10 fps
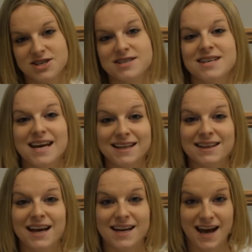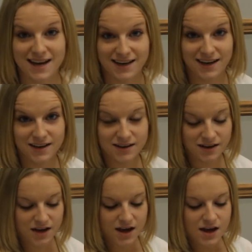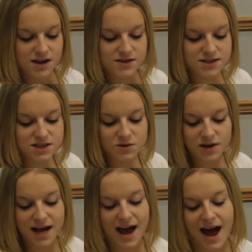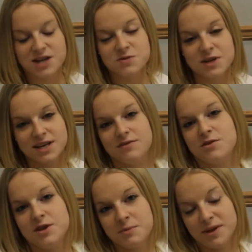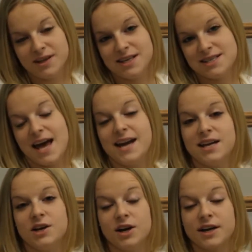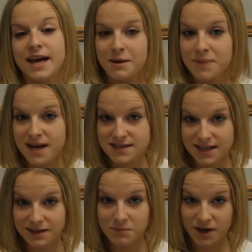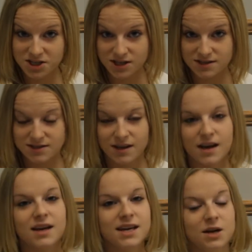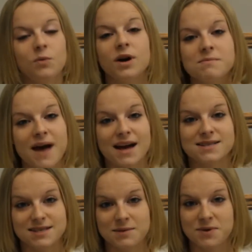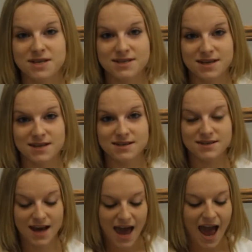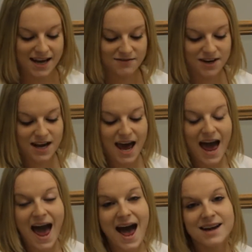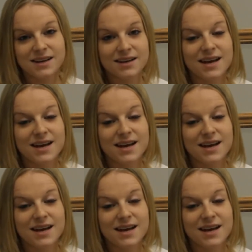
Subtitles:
is the Inline Editing. This is going to actually give you the ability to edit your campaign daily budgets, keyword max CPCs, and even ad